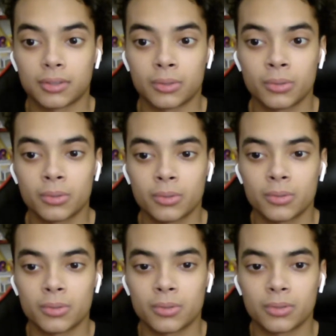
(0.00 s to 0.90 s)

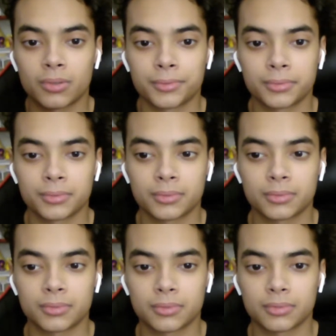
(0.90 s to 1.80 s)
Oh.
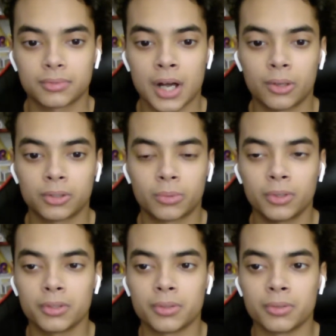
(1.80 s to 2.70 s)
How old
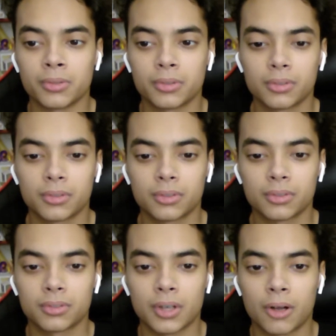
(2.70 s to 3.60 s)
were you?
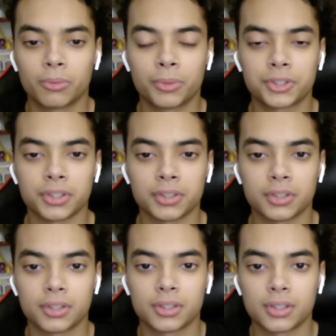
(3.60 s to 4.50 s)
How old was she?
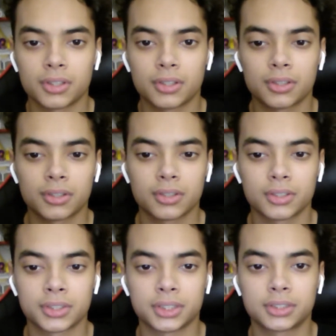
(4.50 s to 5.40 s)

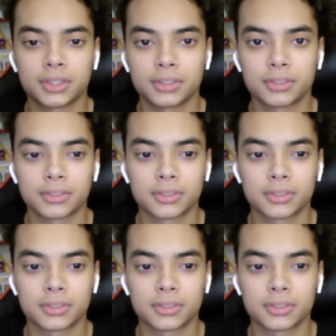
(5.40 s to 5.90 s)
16?